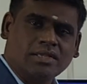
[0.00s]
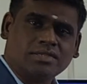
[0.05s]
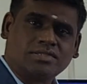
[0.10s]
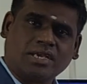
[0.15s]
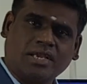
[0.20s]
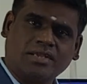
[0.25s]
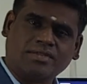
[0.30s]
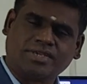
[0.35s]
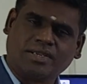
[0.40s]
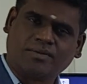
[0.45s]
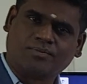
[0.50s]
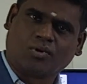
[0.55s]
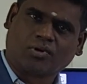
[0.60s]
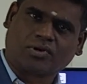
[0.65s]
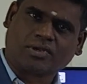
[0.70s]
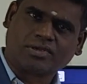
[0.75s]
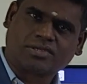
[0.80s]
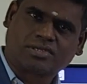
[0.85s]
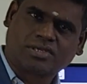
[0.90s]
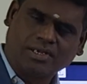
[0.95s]
change in
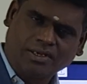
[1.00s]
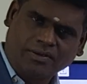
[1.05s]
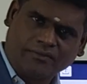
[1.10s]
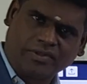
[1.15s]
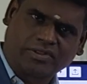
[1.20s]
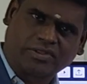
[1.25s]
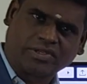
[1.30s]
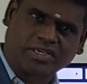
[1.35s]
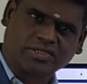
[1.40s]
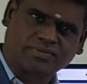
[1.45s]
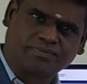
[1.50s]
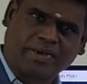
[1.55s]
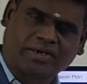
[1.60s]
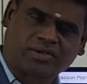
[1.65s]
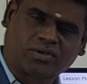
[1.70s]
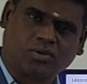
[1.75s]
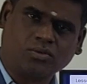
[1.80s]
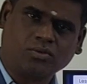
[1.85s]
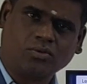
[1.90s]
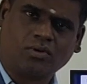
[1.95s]
potential with
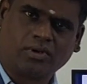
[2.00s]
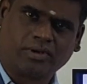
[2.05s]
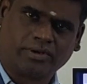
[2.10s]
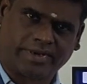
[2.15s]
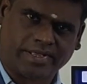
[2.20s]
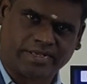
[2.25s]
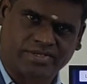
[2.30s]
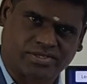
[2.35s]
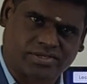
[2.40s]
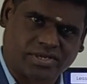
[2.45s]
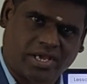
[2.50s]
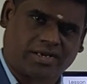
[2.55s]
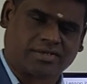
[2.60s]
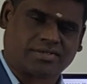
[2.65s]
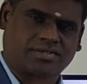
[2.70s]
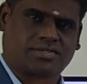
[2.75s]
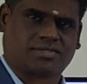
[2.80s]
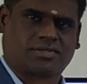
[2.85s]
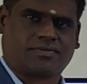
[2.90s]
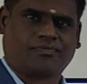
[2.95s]
respect to
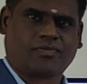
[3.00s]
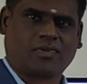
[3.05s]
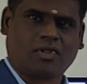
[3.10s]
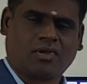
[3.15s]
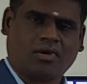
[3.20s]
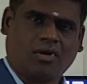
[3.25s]
distance